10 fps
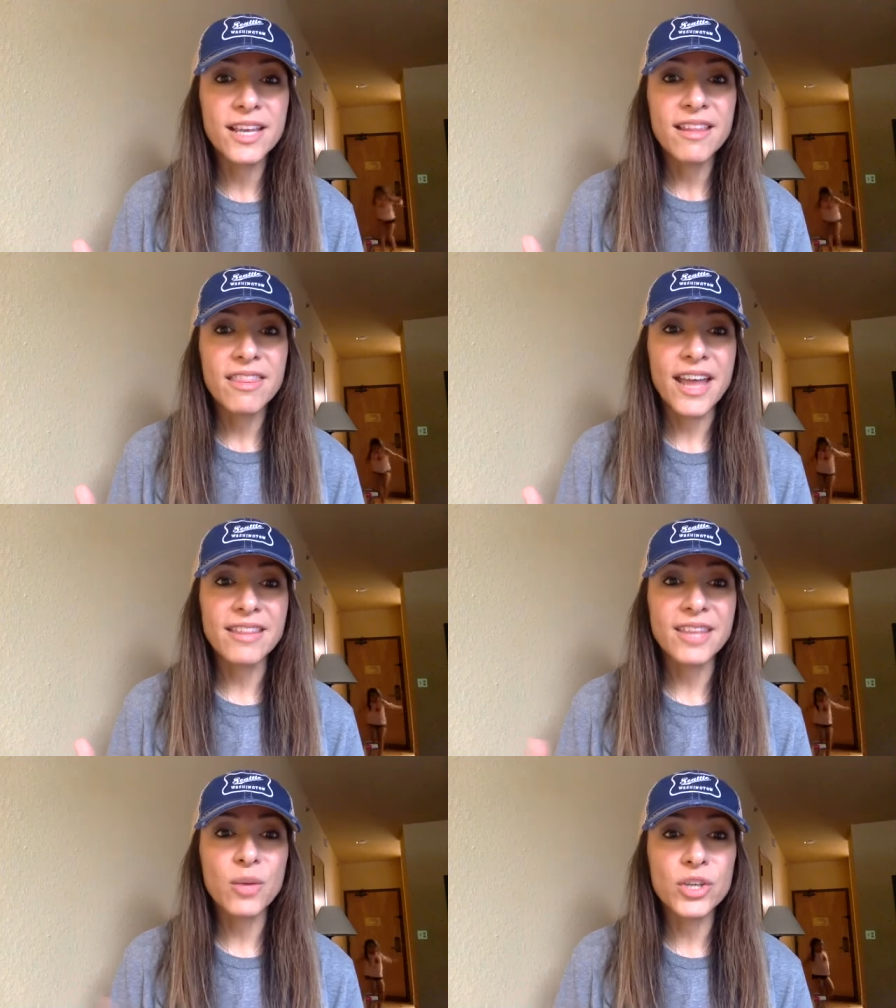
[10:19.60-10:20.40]

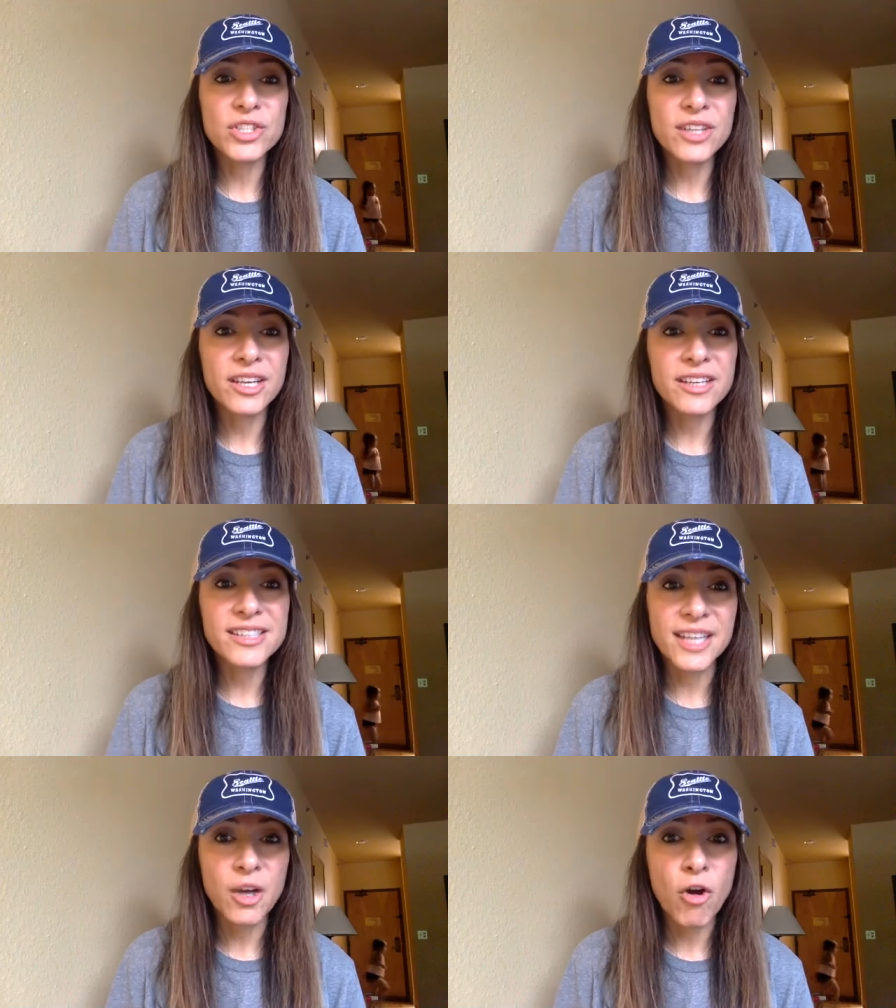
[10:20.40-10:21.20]
that they wish they could
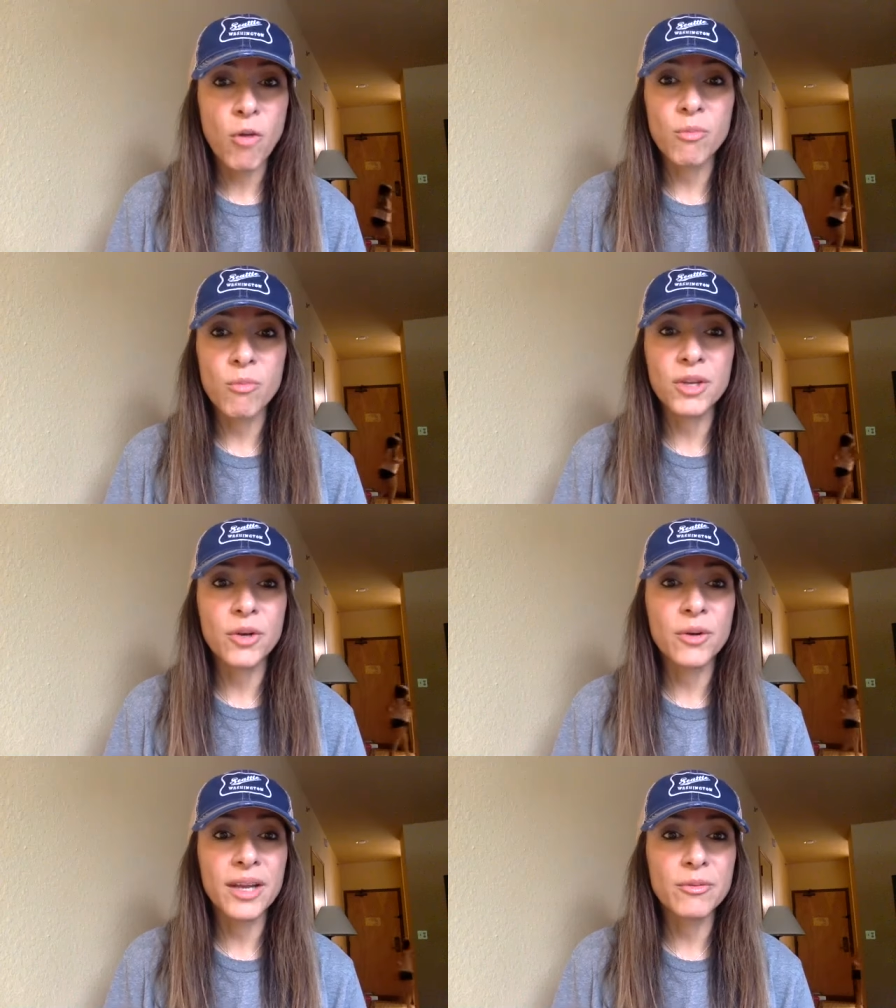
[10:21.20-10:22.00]
stay home, you
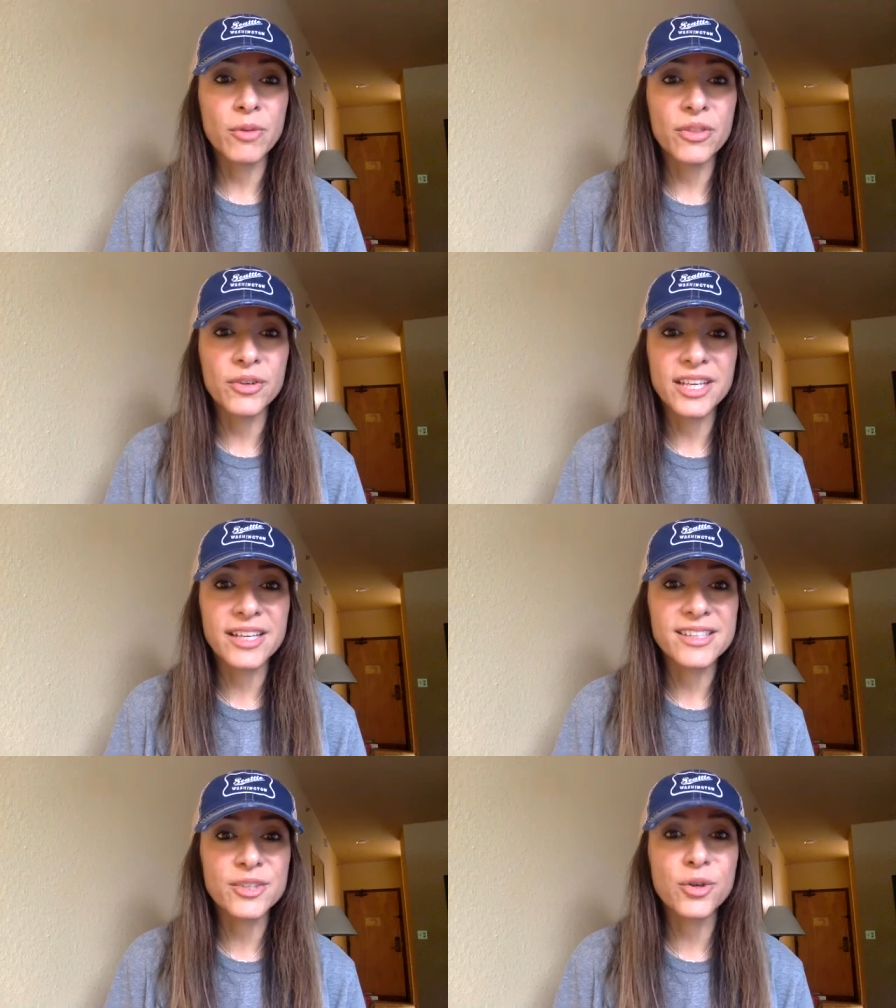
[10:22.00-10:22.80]
know, with their
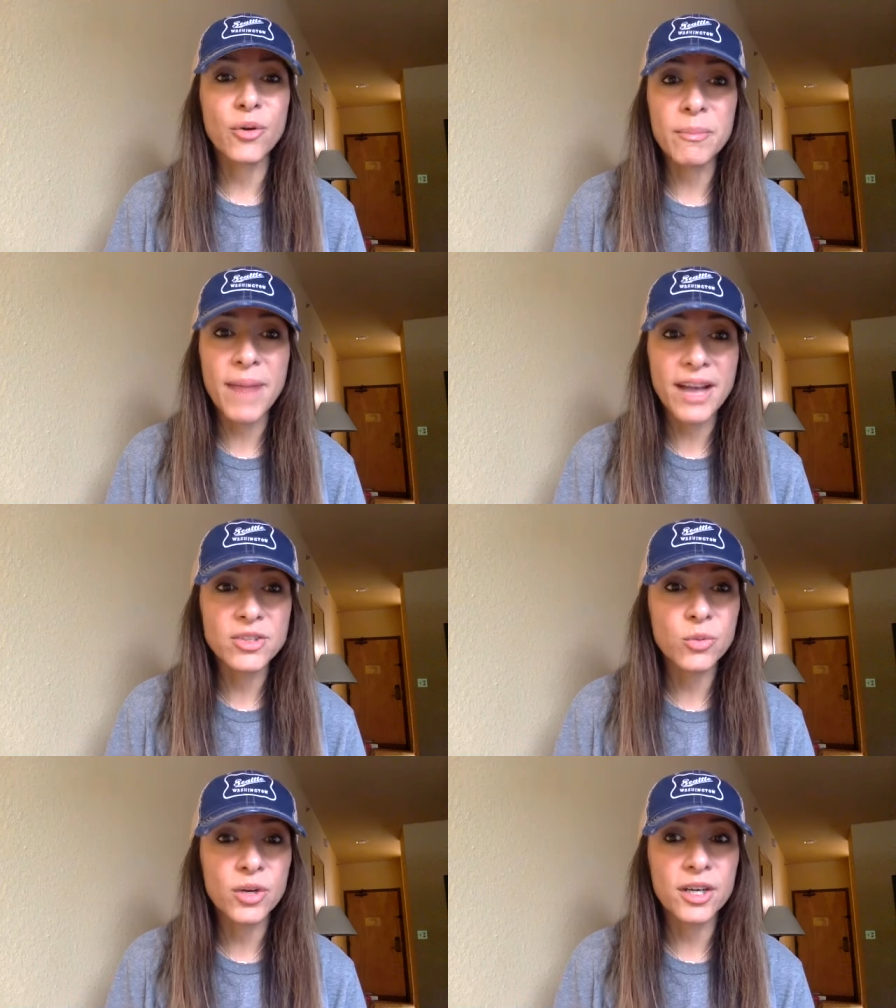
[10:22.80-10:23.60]
kids. They're going back
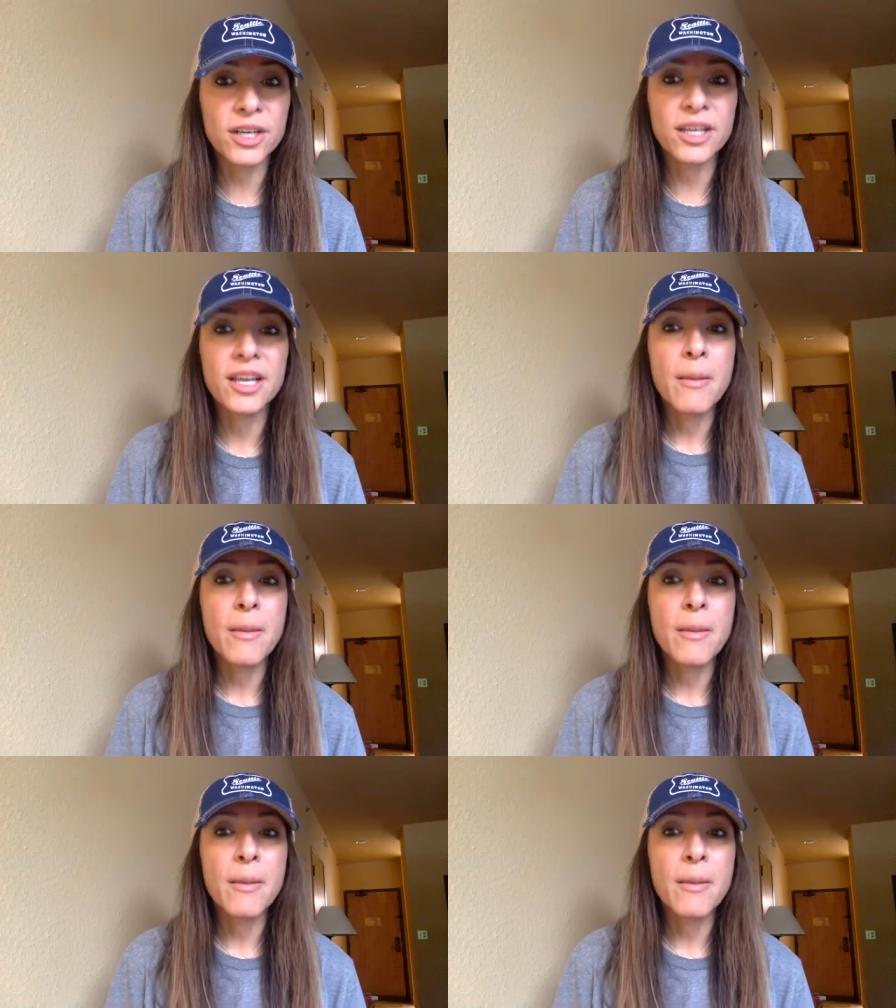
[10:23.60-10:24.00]
to work.